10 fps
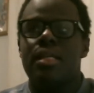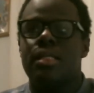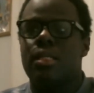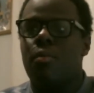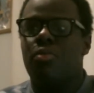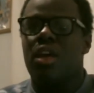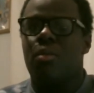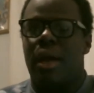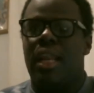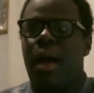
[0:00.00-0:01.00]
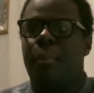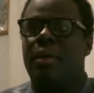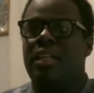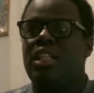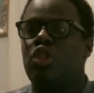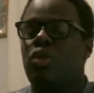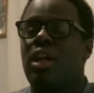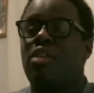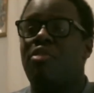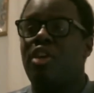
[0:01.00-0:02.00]
something might happen. He's
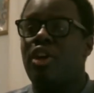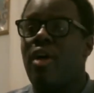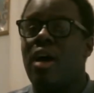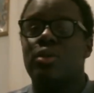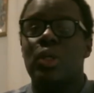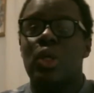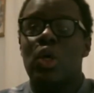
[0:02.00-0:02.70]
trying to figure out